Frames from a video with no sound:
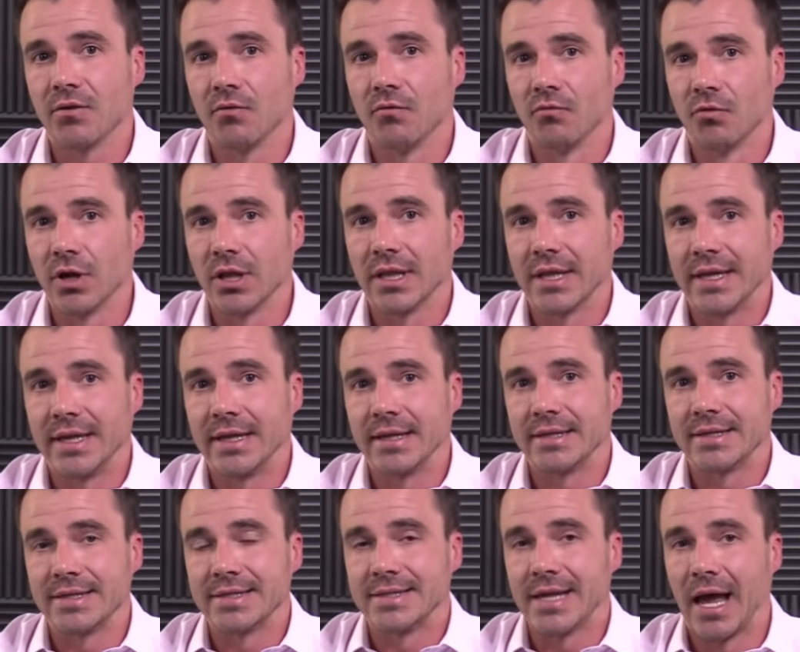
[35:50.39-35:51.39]
really
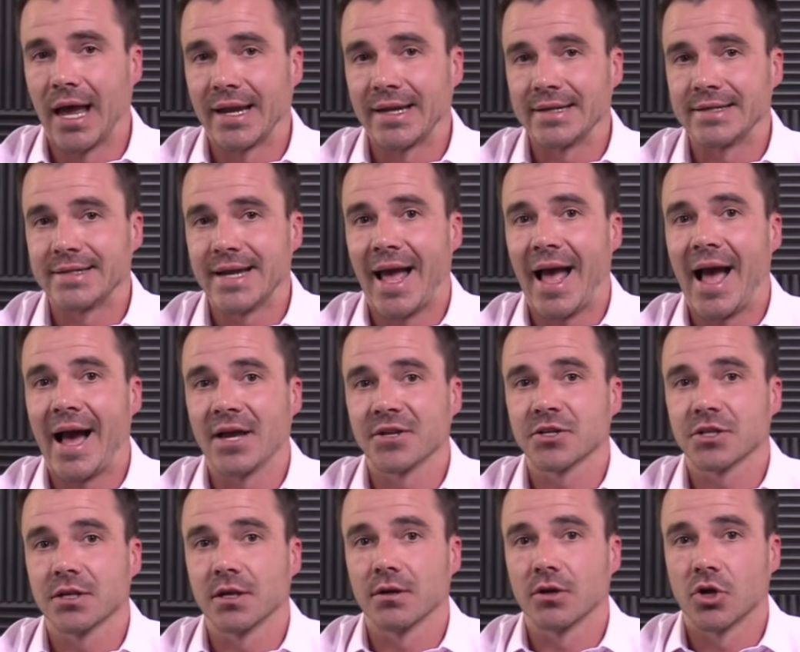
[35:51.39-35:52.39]
designed to ask